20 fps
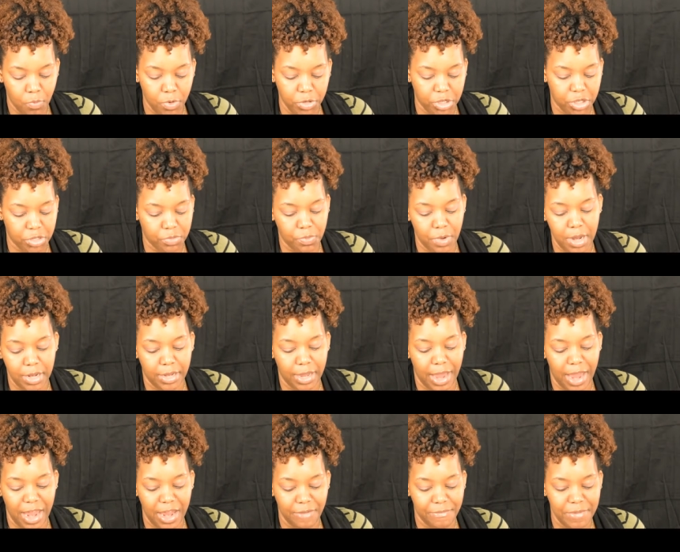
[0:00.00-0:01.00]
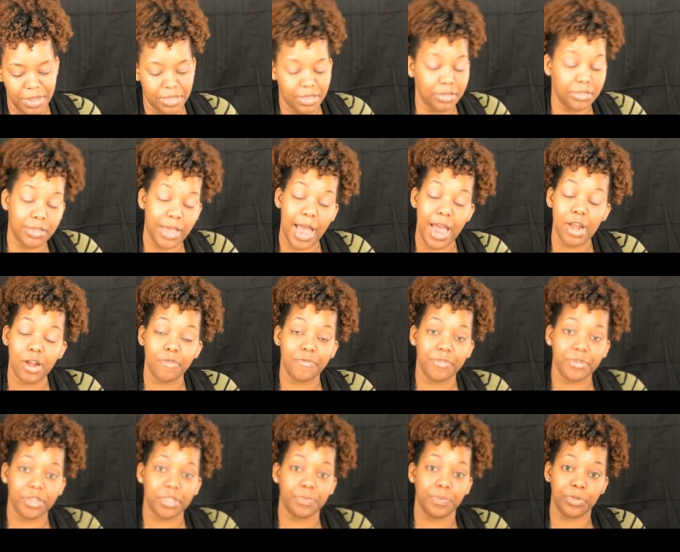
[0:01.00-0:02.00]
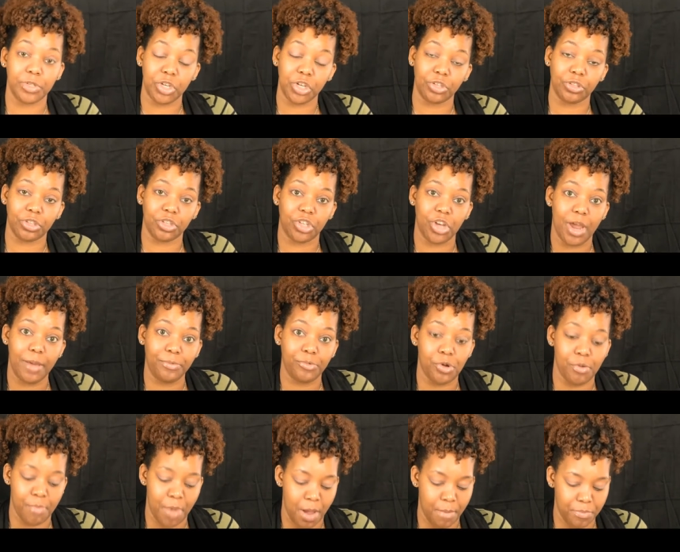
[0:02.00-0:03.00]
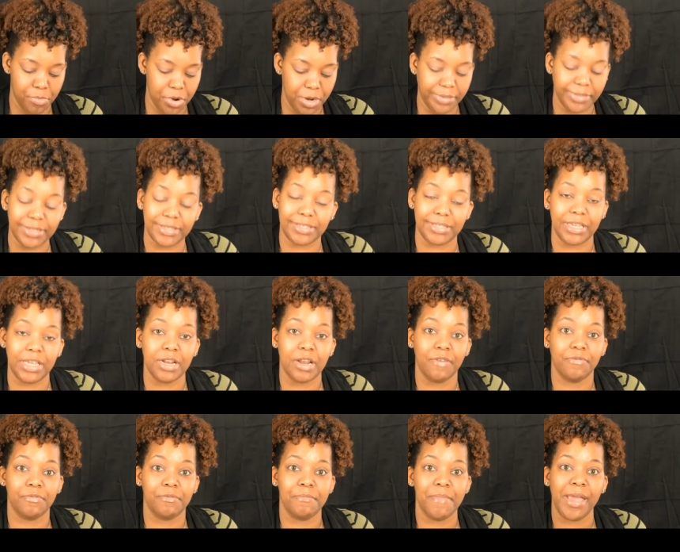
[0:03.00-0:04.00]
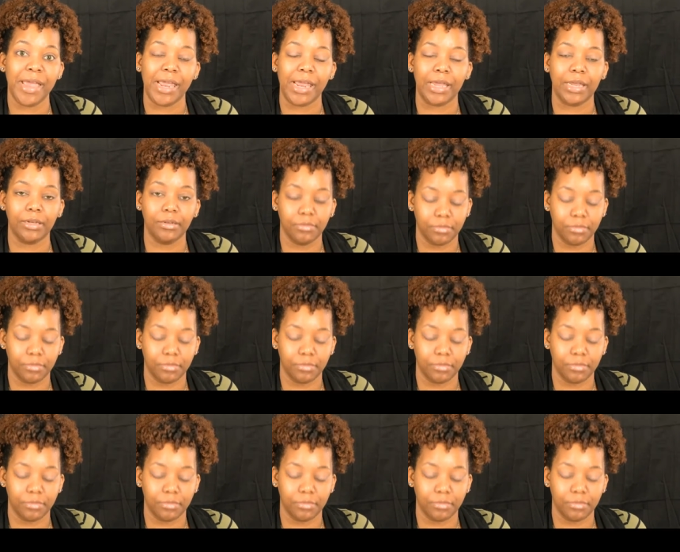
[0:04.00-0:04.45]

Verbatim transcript: which is what gave me the title for this particular chapter in my book, The Scent of a Man.